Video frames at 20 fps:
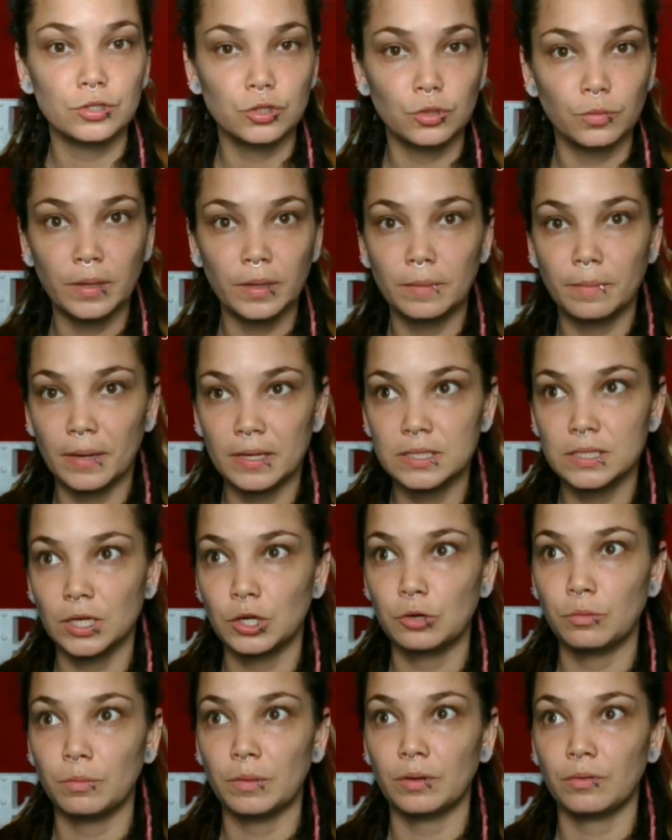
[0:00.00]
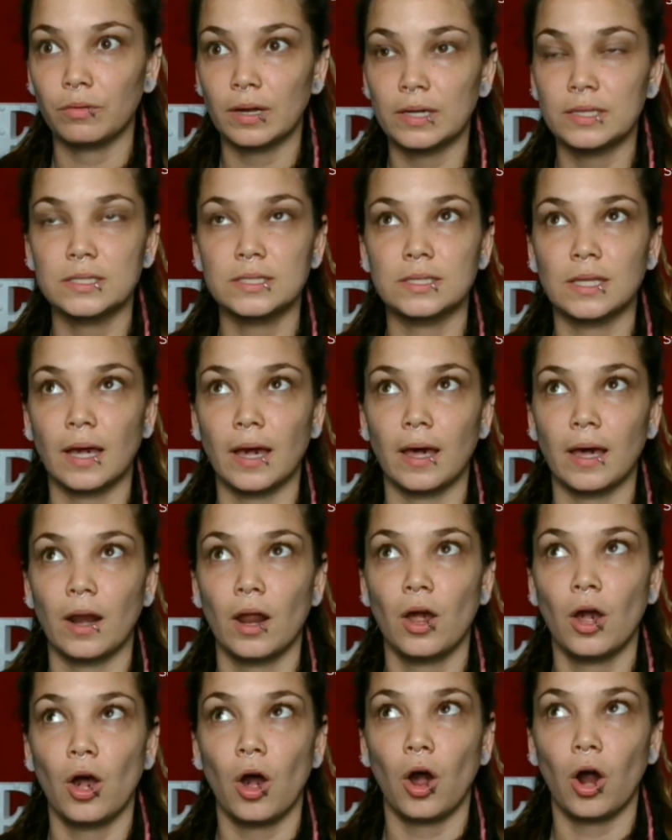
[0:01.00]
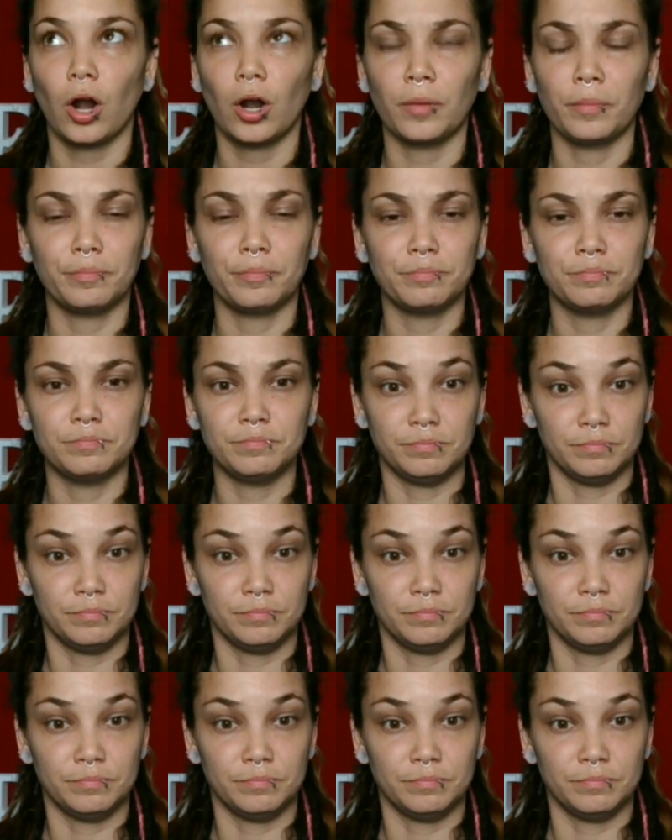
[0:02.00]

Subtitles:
to be basic human rights that are